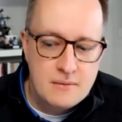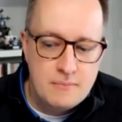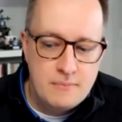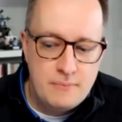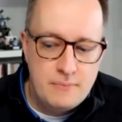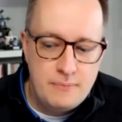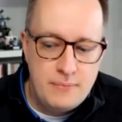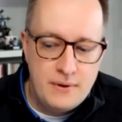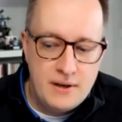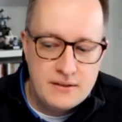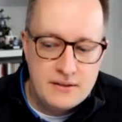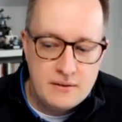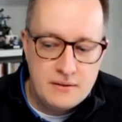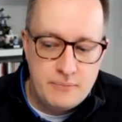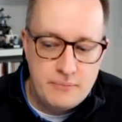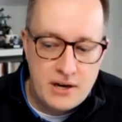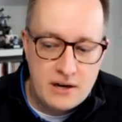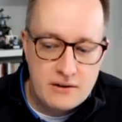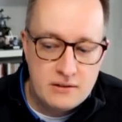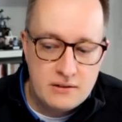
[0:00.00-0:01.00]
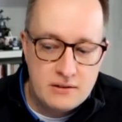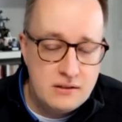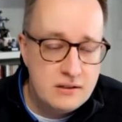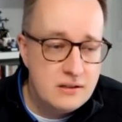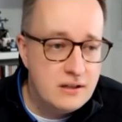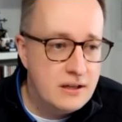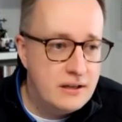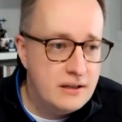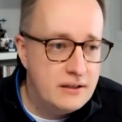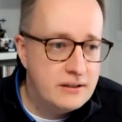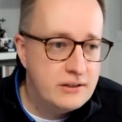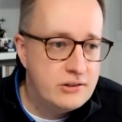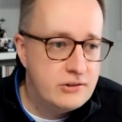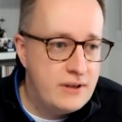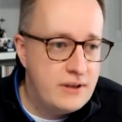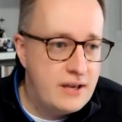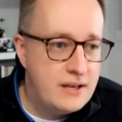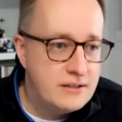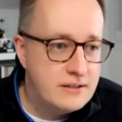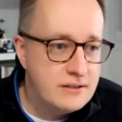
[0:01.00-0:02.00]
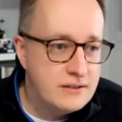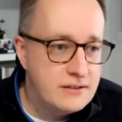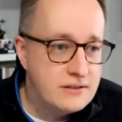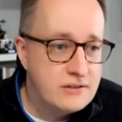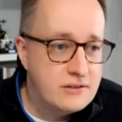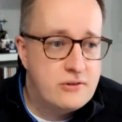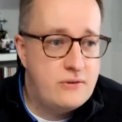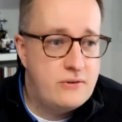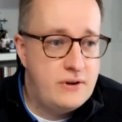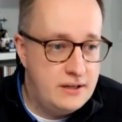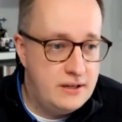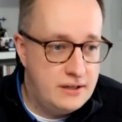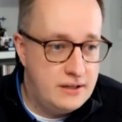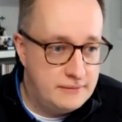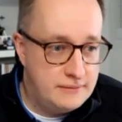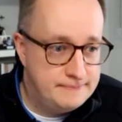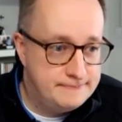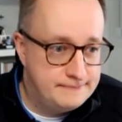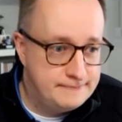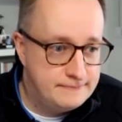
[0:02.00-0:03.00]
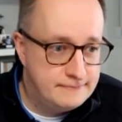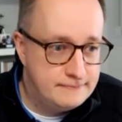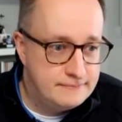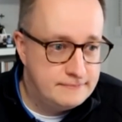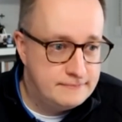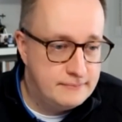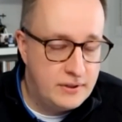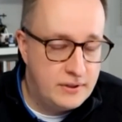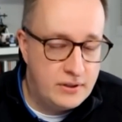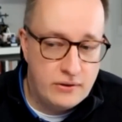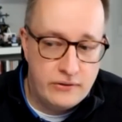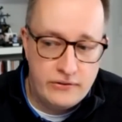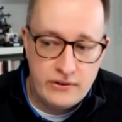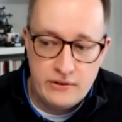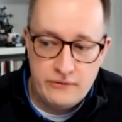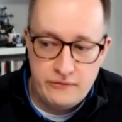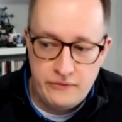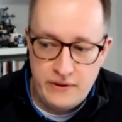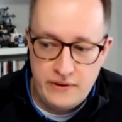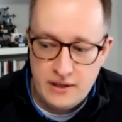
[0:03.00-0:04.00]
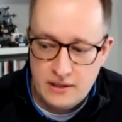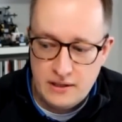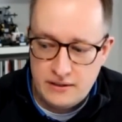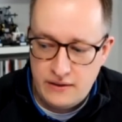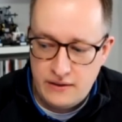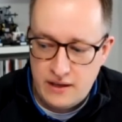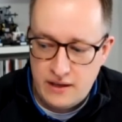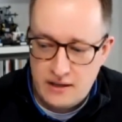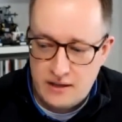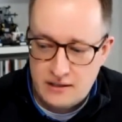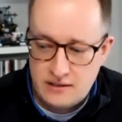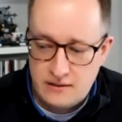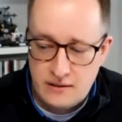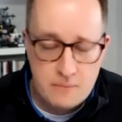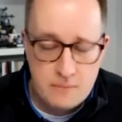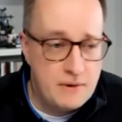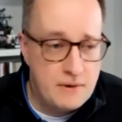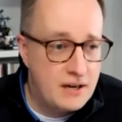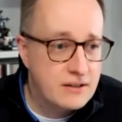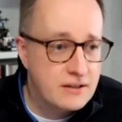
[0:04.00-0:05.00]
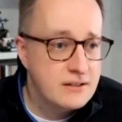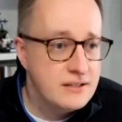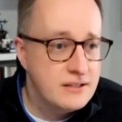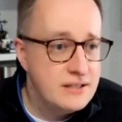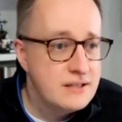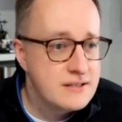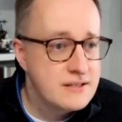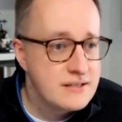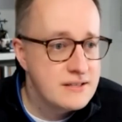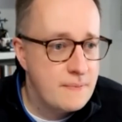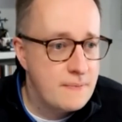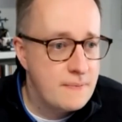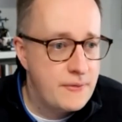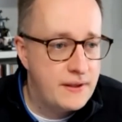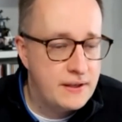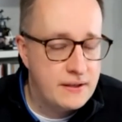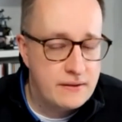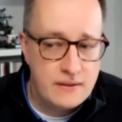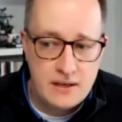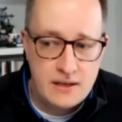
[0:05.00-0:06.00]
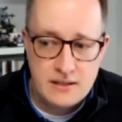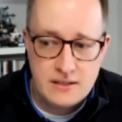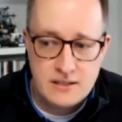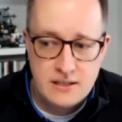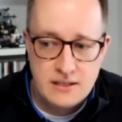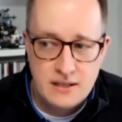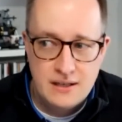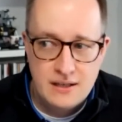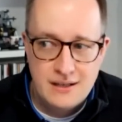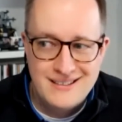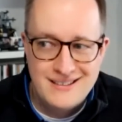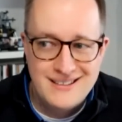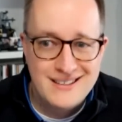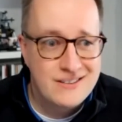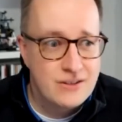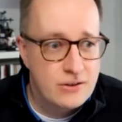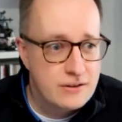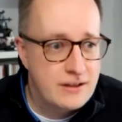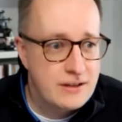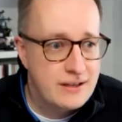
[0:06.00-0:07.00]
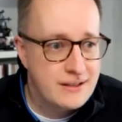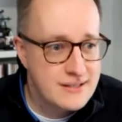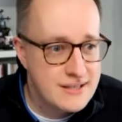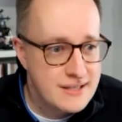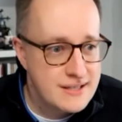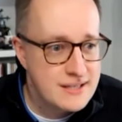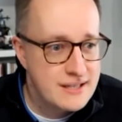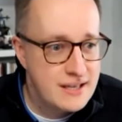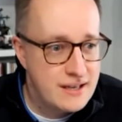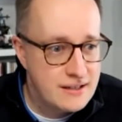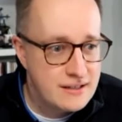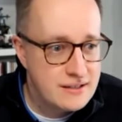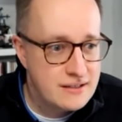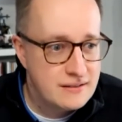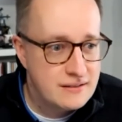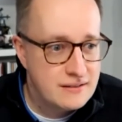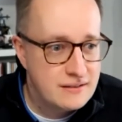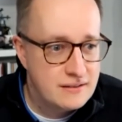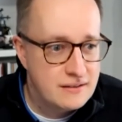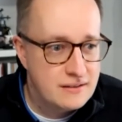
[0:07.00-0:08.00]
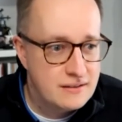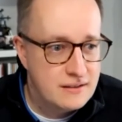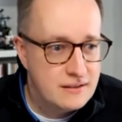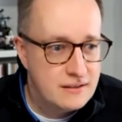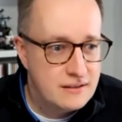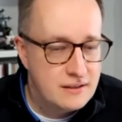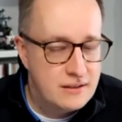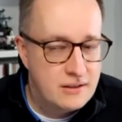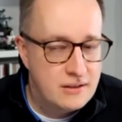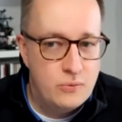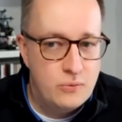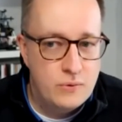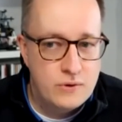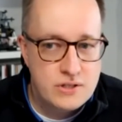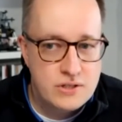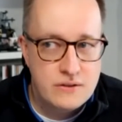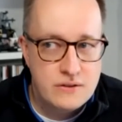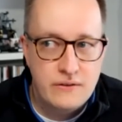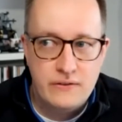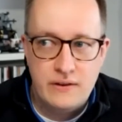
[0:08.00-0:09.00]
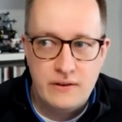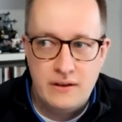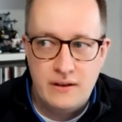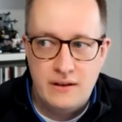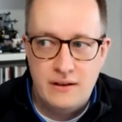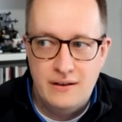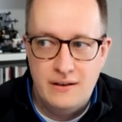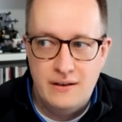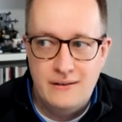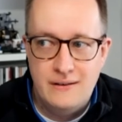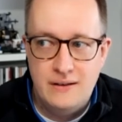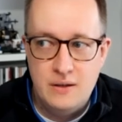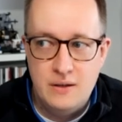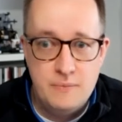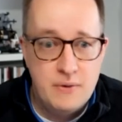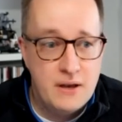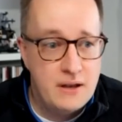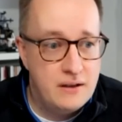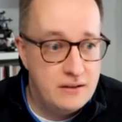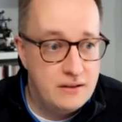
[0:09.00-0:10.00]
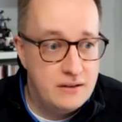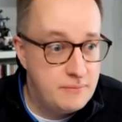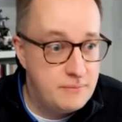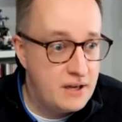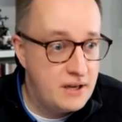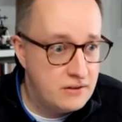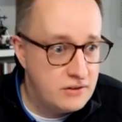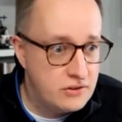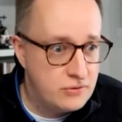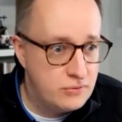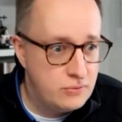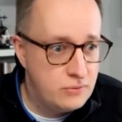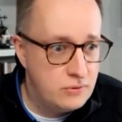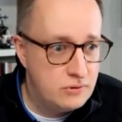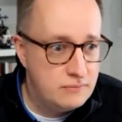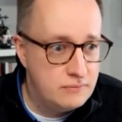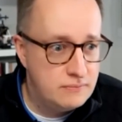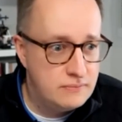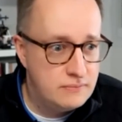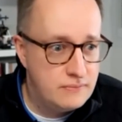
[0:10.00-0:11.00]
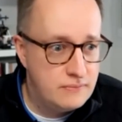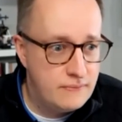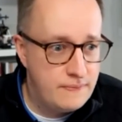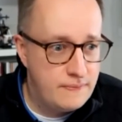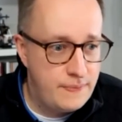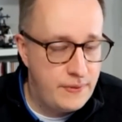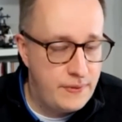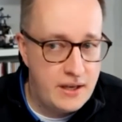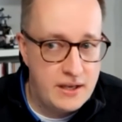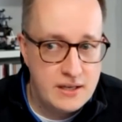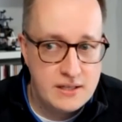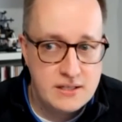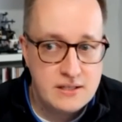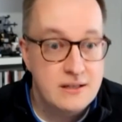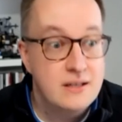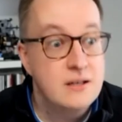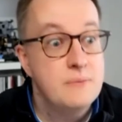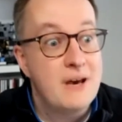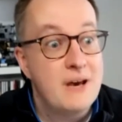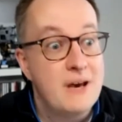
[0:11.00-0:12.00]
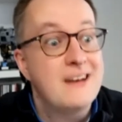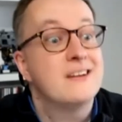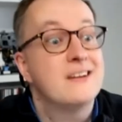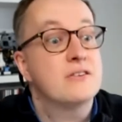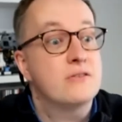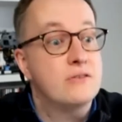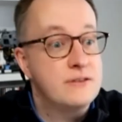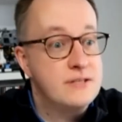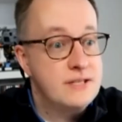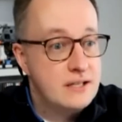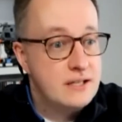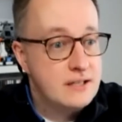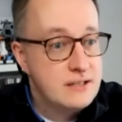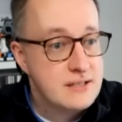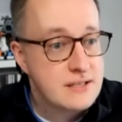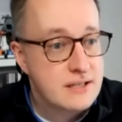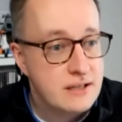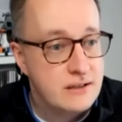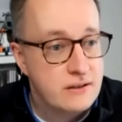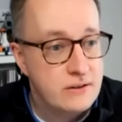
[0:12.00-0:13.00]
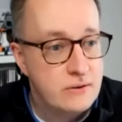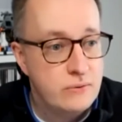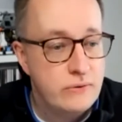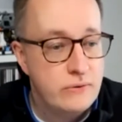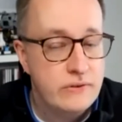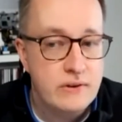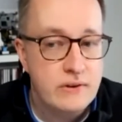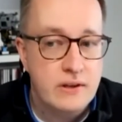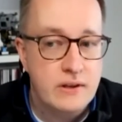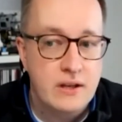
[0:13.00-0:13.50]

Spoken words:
But in parallel, I created Gradar because I felt that the market needed something that did not exist yet, which is an independent tool that independent consultants can use